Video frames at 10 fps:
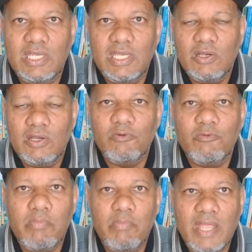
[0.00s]
of
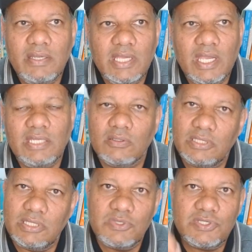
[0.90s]
mankind on
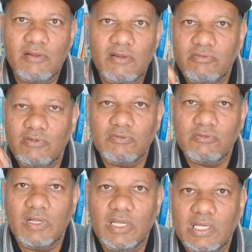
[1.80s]
themselves, not of
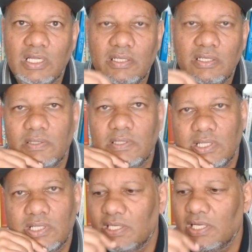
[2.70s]
Allah.
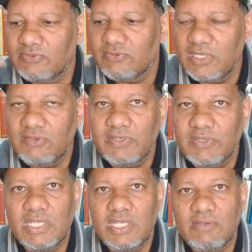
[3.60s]
Allah's favor is there
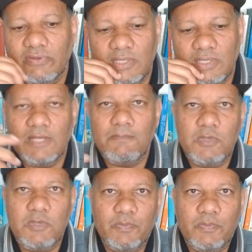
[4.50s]
for them and
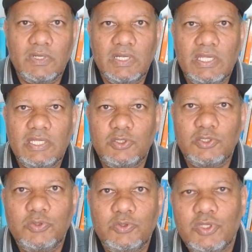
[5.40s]
people
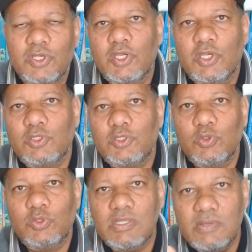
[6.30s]
choose to
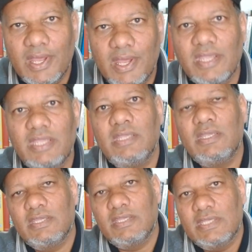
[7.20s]
deny
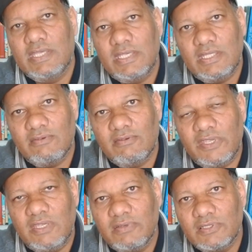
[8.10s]
the
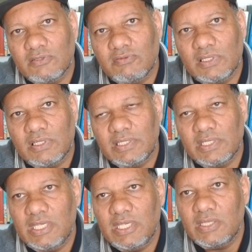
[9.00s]
favors of Allah. The,
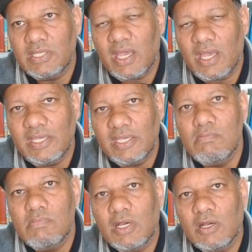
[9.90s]
eh, the
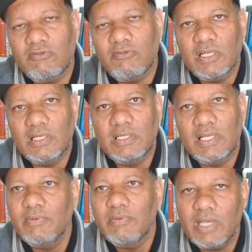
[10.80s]
imma of Allah
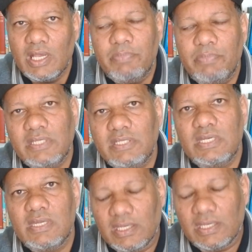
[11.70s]
are being
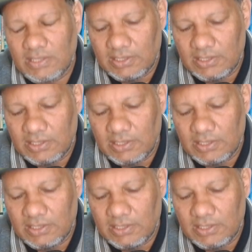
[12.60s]
denied.